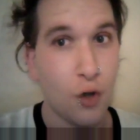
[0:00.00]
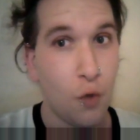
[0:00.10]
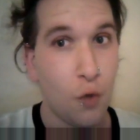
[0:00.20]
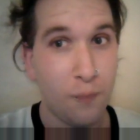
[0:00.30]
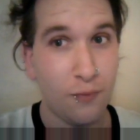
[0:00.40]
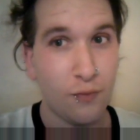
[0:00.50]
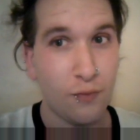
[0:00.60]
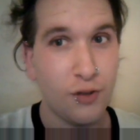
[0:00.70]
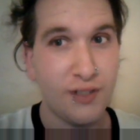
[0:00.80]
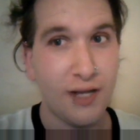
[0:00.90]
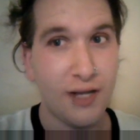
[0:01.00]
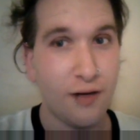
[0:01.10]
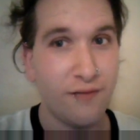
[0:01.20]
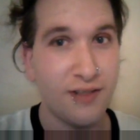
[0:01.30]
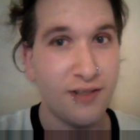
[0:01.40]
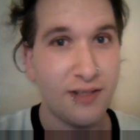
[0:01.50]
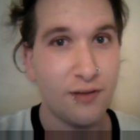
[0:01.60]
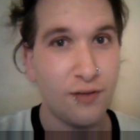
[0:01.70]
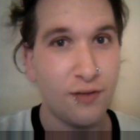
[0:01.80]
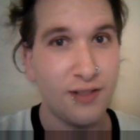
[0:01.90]
nope, we're just not convinced
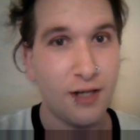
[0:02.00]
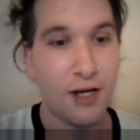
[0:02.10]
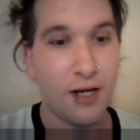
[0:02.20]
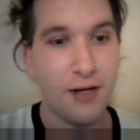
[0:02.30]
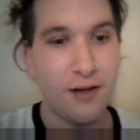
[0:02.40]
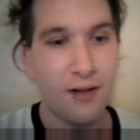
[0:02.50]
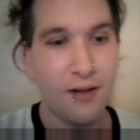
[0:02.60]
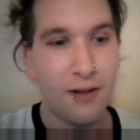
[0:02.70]
that there is a God.